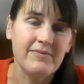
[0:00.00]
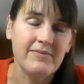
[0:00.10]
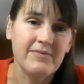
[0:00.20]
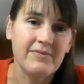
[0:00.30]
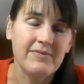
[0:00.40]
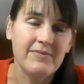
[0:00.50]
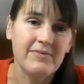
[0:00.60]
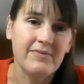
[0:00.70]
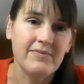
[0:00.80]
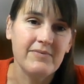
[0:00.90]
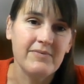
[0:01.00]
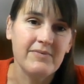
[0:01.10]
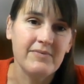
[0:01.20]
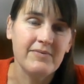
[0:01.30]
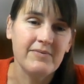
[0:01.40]

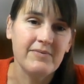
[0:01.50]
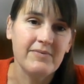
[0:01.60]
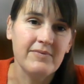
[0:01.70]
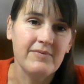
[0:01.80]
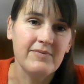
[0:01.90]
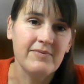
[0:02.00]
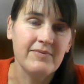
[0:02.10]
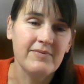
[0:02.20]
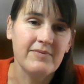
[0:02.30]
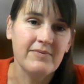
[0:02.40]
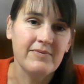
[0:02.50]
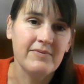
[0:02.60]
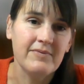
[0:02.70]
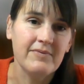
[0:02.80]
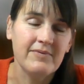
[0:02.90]

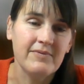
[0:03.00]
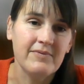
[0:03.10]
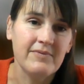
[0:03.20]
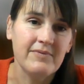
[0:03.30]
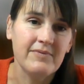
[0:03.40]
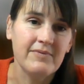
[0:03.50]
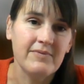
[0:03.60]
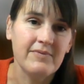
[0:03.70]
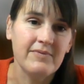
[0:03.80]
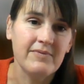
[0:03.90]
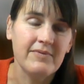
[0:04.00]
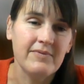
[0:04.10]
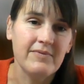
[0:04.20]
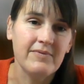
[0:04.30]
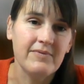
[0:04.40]

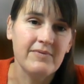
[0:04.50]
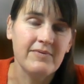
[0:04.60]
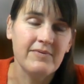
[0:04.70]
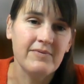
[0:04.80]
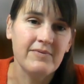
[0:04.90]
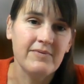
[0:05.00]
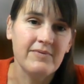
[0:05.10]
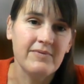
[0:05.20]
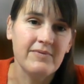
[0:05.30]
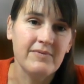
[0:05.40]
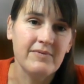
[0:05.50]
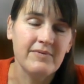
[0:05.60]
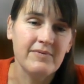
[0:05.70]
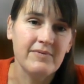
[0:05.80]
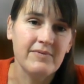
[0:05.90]

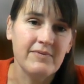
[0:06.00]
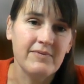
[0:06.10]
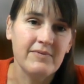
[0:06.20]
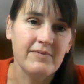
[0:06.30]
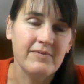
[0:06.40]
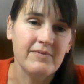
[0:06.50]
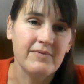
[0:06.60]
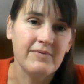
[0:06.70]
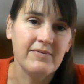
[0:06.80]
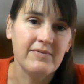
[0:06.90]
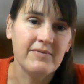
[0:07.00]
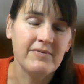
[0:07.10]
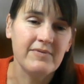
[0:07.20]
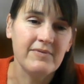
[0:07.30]
(silent)